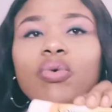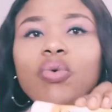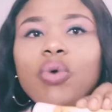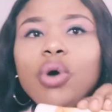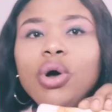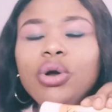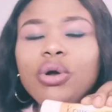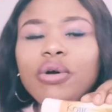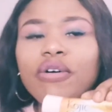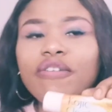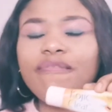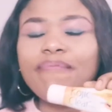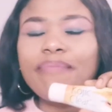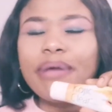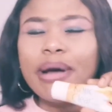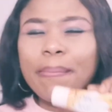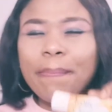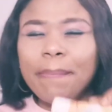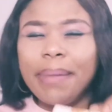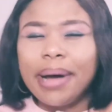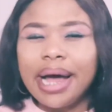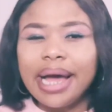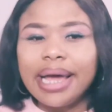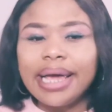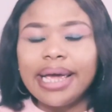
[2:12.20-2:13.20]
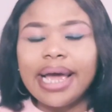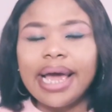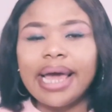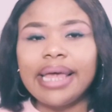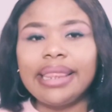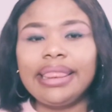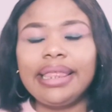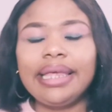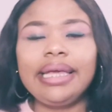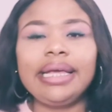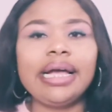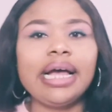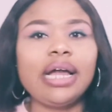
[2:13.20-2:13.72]
the one of papaya, I
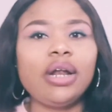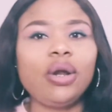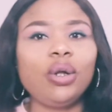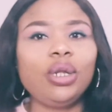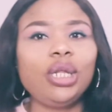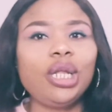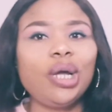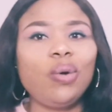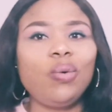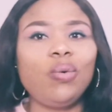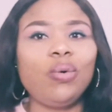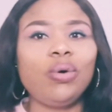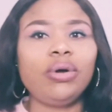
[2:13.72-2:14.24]
think another